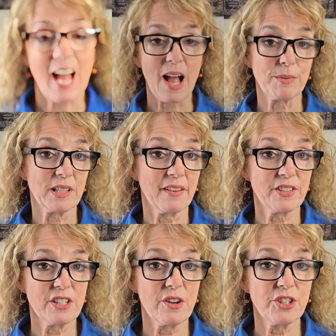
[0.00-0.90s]
I would
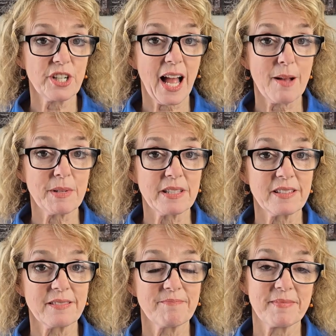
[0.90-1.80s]
love to know your
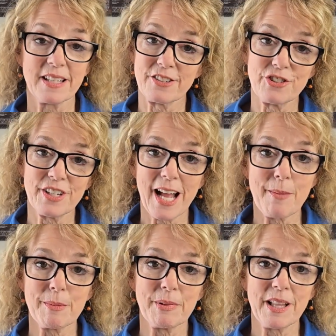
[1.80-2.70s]
comments. Shoot a
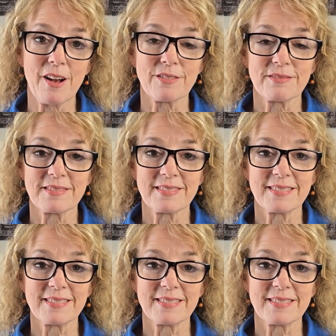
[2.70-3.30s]
comment below.